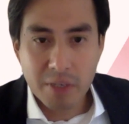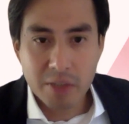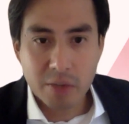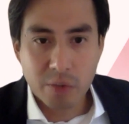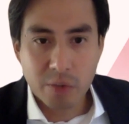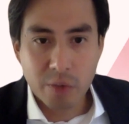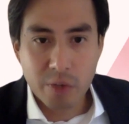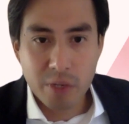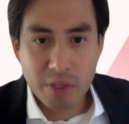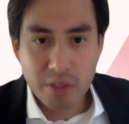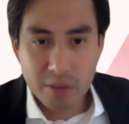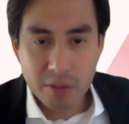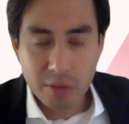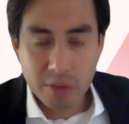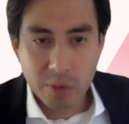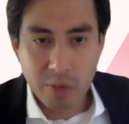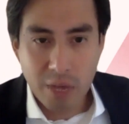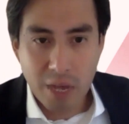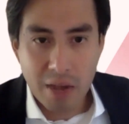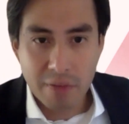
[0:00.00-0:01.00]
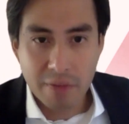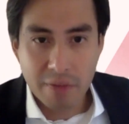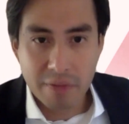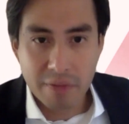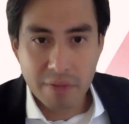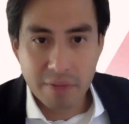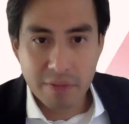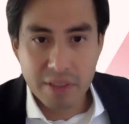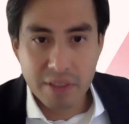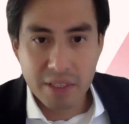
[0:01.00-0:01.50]
screen to have
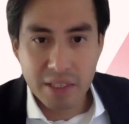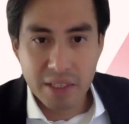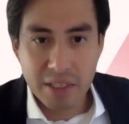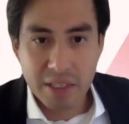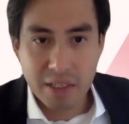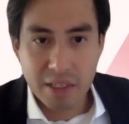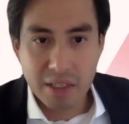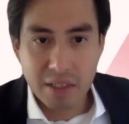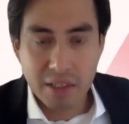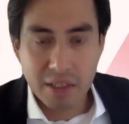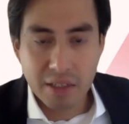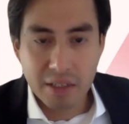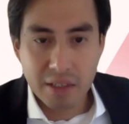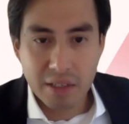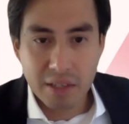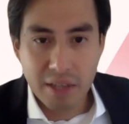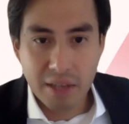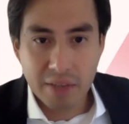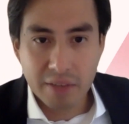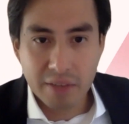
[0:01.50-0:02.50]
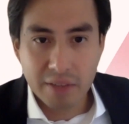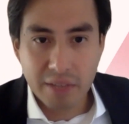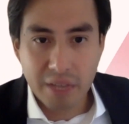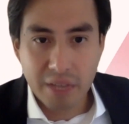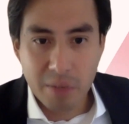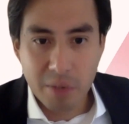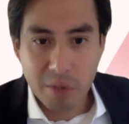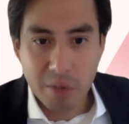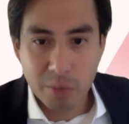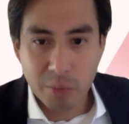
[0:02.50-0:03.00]
the next
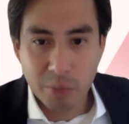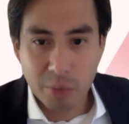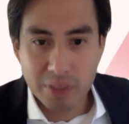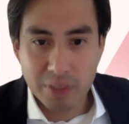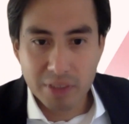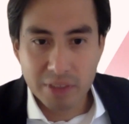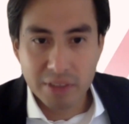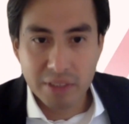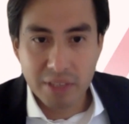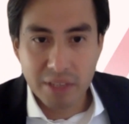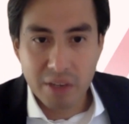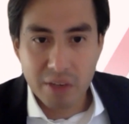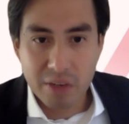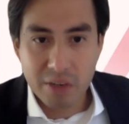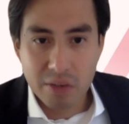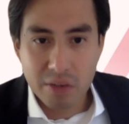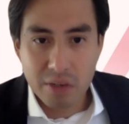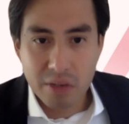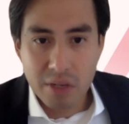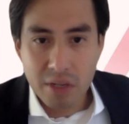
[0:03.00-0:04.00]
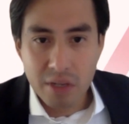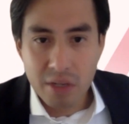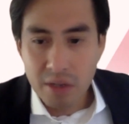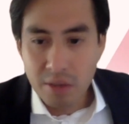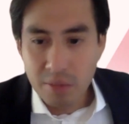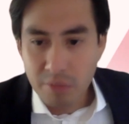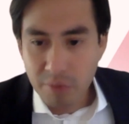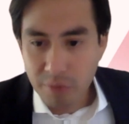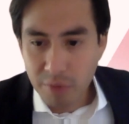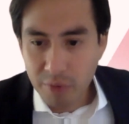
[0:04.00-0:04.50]
10-minute presentation
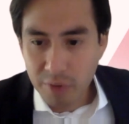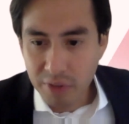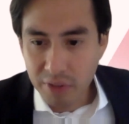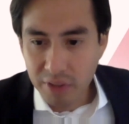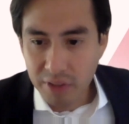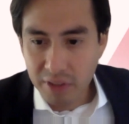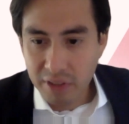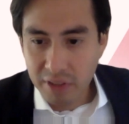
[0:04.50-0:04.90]
before